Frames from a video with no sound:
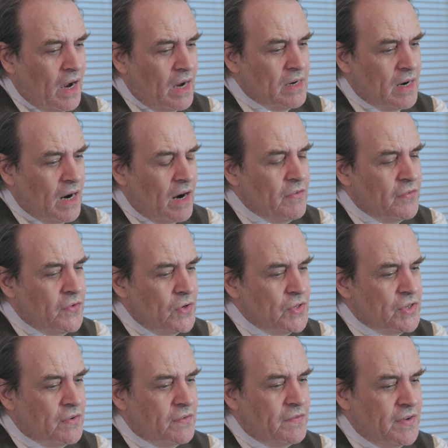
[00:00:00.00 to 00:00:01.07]
Our
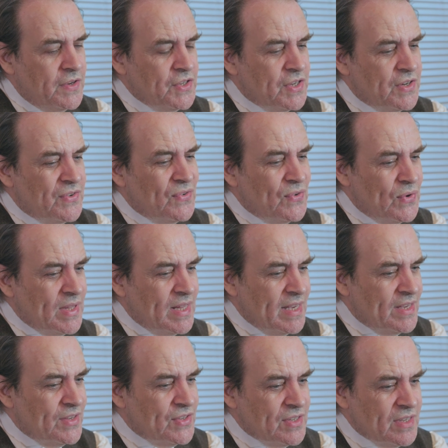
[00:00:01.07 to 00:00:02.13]
future vision really
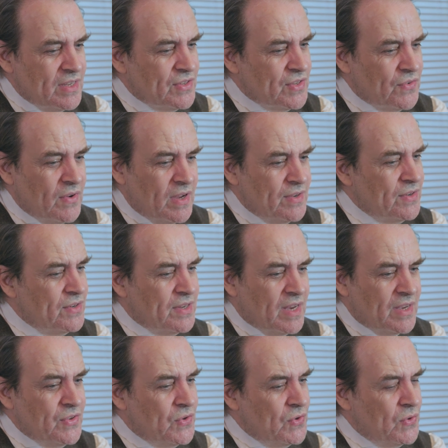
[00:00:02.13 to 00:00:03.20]
is around
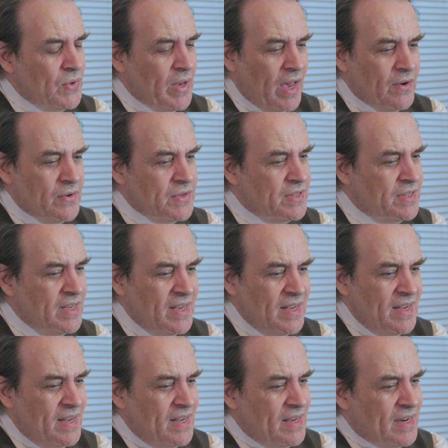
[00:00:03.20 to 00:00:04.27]
a new health
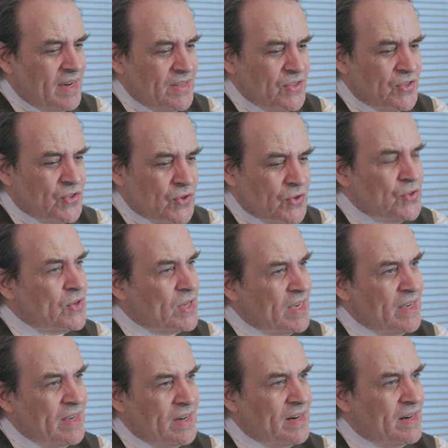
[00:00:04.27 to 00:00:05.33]
and social
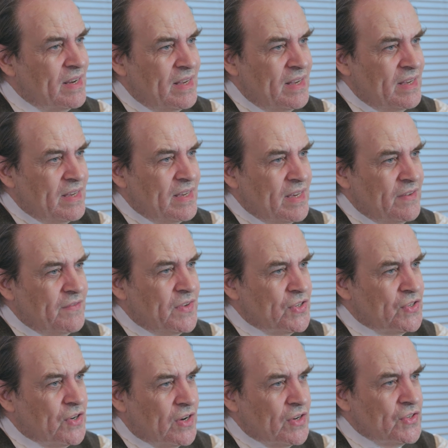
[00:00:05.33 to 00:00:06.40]
care
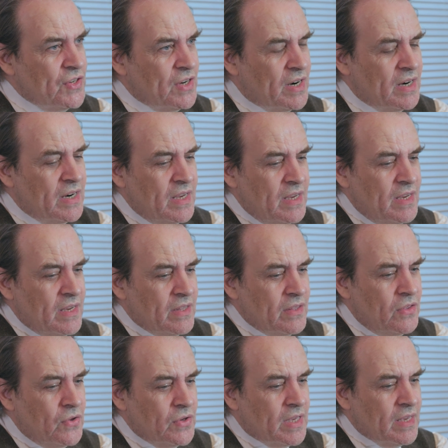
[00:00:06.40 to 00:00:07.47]
infrastructure,
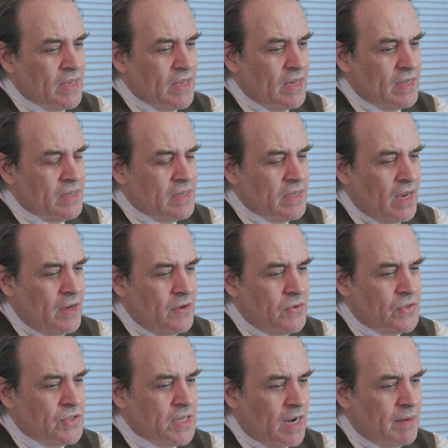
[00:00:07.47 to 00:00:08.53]
looking at how
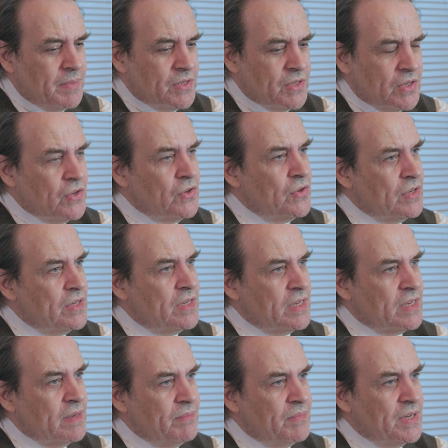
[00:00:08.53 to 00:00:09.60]

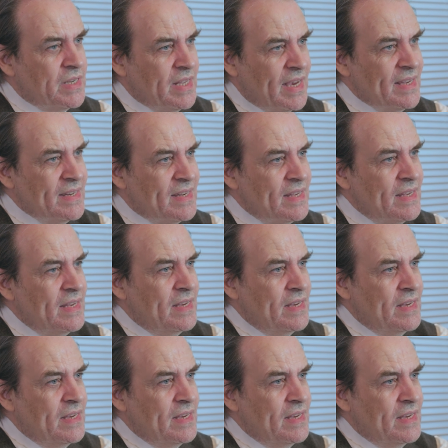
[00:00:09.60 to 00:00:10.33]
cybersecurity can protect